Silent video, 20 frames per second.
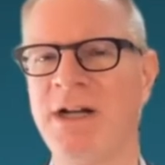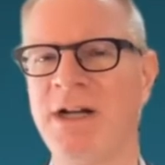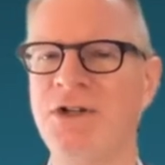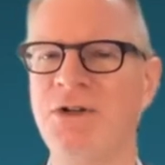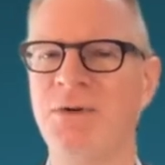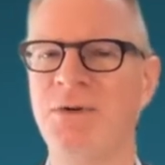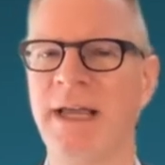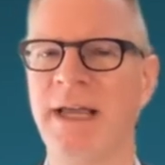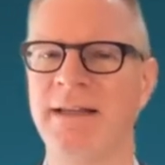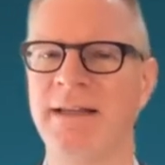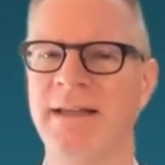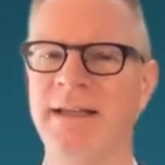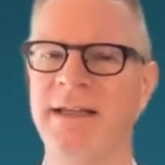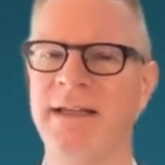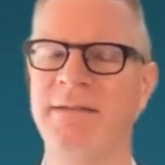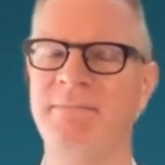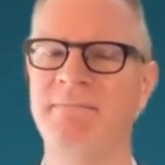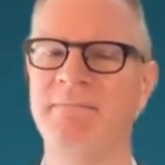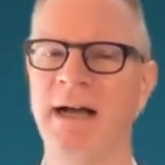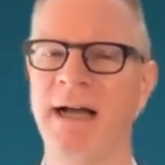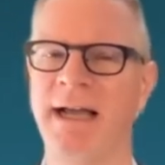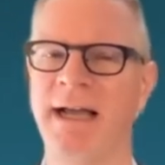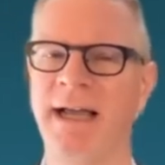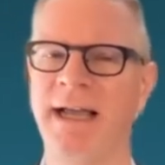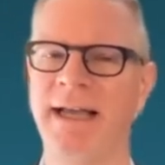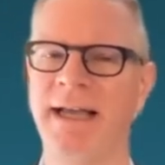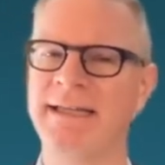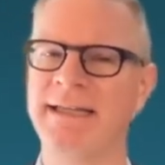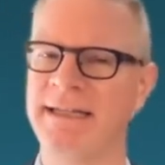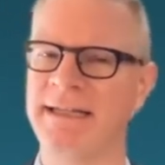you get the,
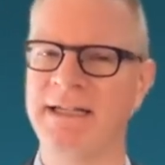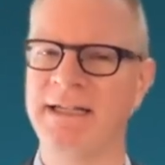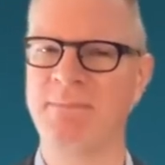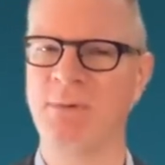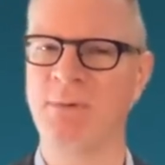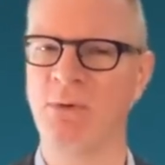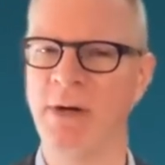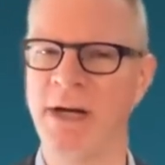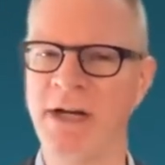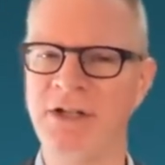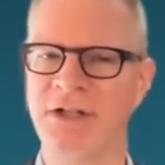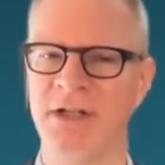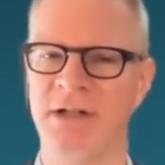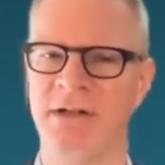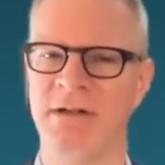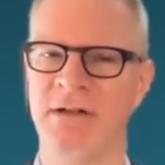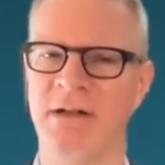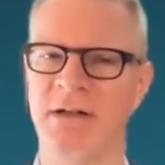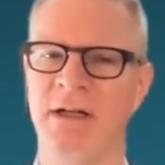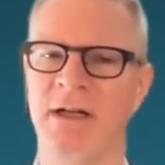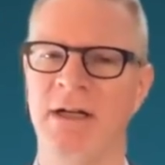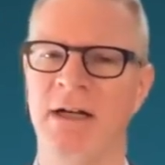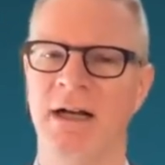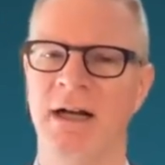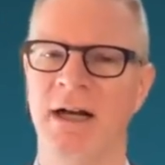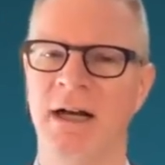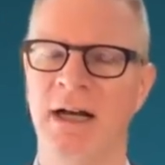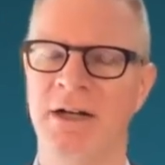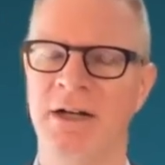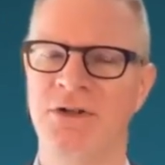I guess, the inspiration
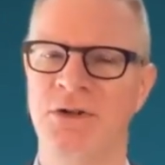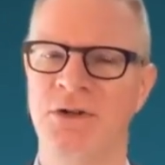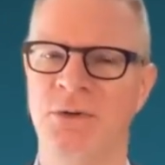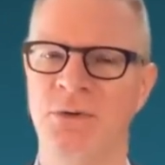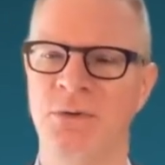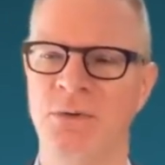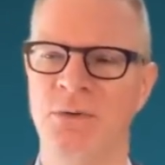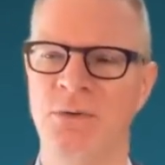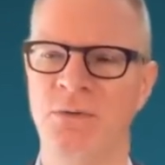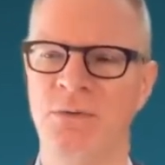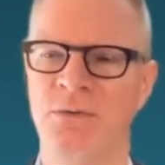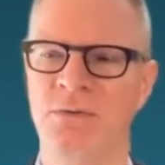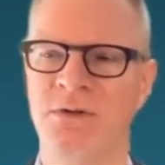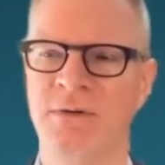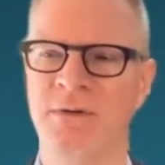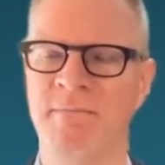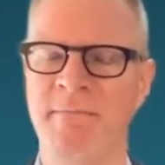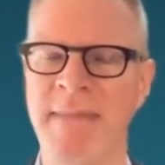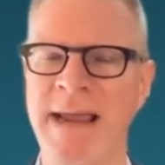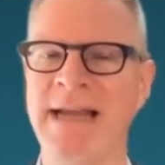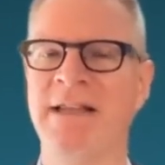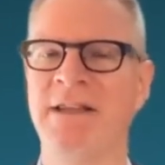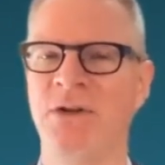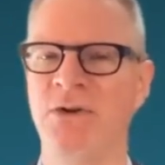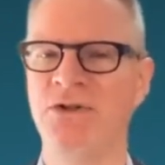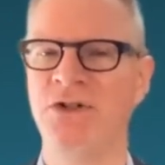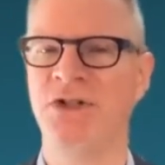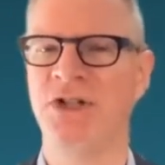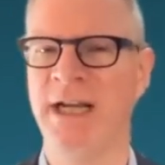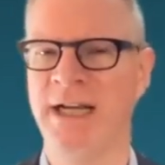to make
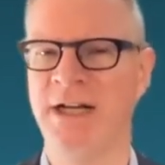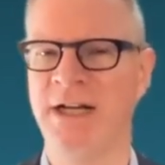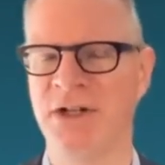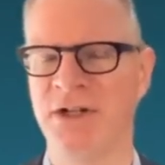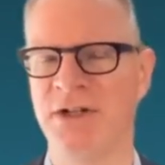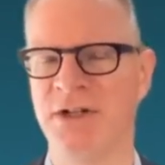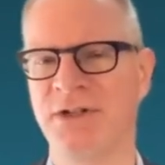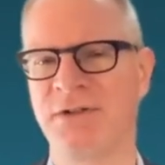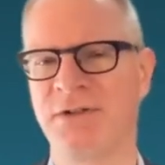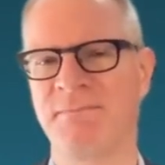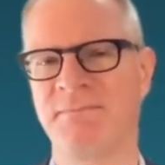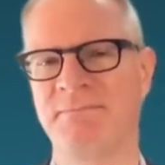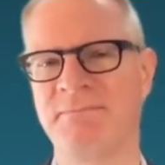those changes?